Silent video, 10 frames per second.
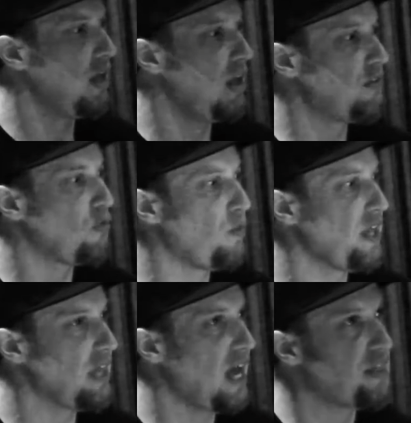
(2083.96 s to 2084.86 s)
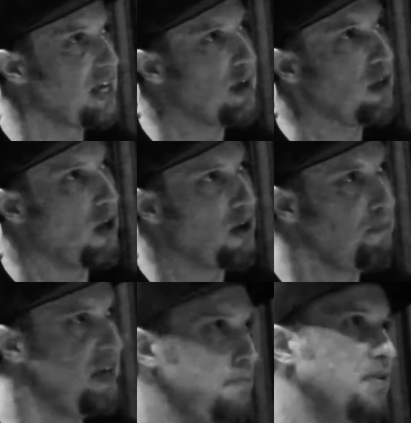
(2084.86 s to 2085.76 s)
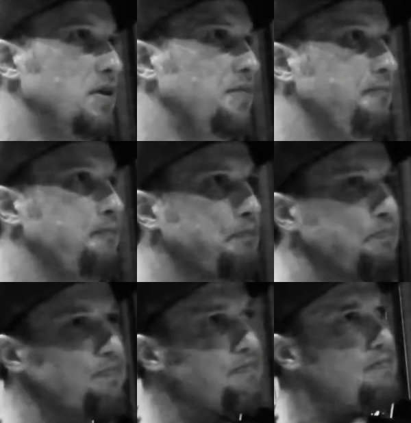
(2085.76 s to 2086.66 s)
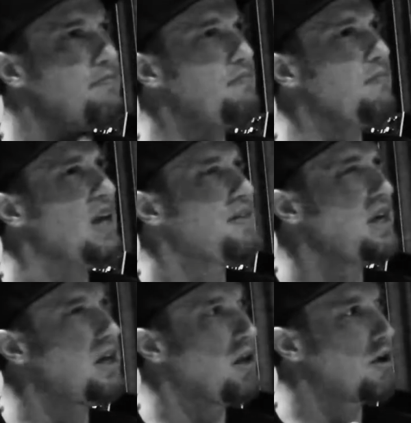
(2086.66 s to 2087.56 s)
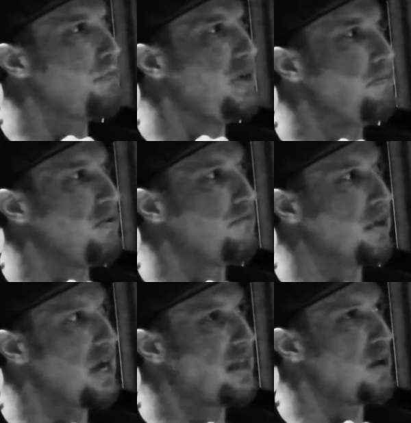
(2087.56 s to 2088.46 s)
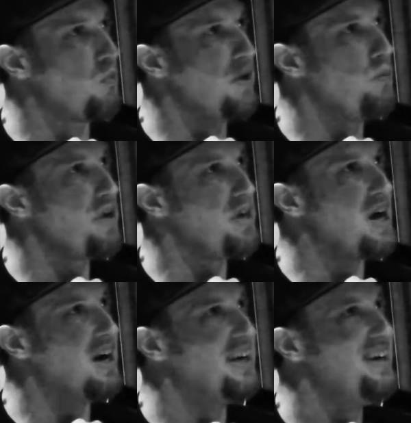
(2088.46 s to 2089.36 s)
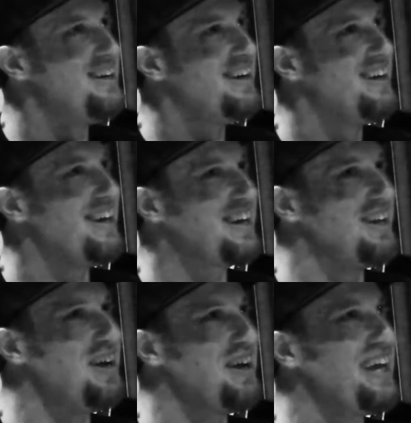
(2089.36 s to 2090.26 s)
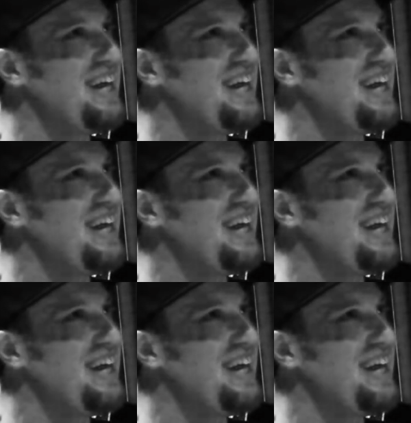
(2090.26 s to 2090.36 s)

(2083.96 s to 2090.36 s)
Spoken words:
It's a weird thing. I think a lot of people I think a lot of people forget that we were young. Like a lot,